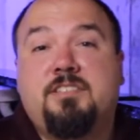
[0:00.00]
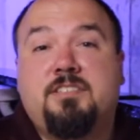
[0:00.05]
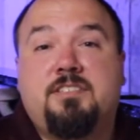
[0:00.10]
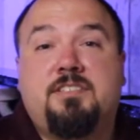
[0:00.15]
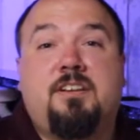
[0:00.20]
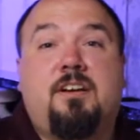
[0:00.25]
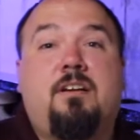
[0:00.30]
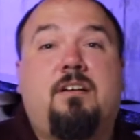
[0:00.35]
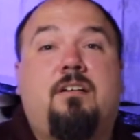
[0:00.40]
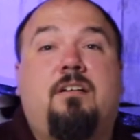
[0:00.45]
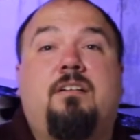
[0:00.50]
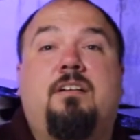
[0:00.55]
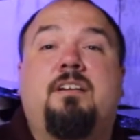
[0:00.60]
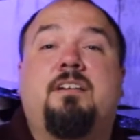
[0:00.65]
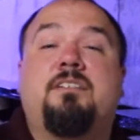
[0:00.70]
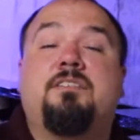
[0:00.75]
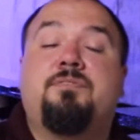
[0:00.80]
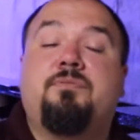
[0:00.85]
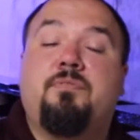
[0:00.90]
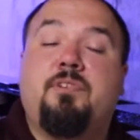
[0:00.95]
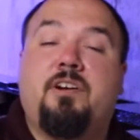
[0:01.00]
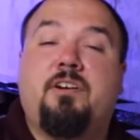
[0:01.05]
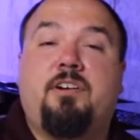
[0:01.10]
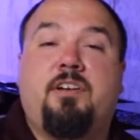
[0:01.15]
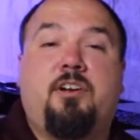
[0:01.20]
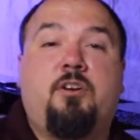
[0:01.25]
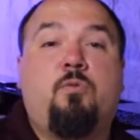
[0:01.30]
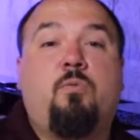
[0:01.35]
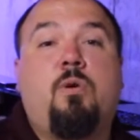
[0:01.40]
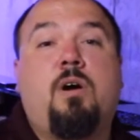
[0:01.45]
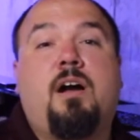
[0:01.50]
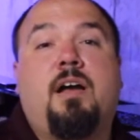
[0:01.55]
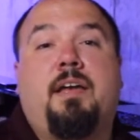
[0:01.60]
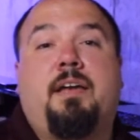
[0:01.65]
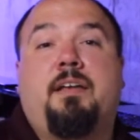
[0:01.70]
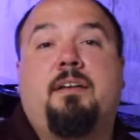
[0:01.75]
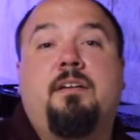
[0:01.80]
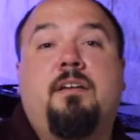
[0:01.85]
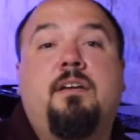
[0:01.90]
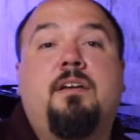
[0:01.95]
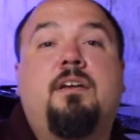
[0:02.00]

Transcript: Star, and it's very quiet,